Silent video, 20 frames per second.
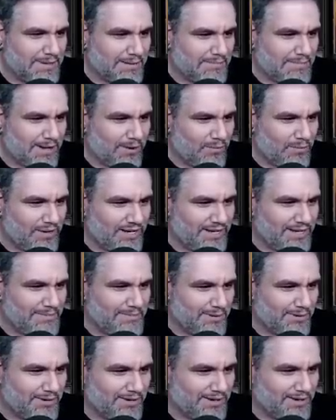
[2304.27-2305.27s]
about my Winnie
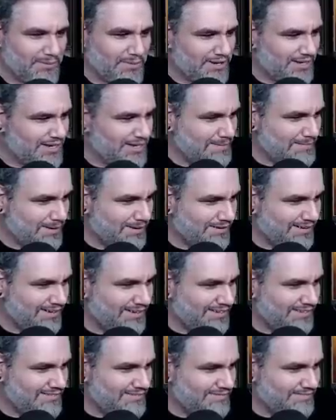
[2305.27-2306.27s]
boy, Winnie
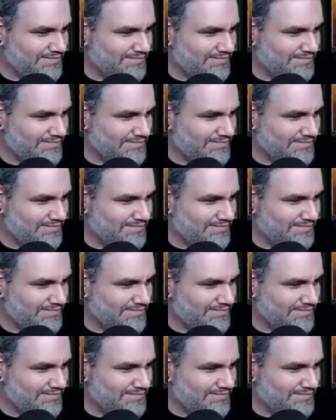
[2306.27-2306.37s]
boy.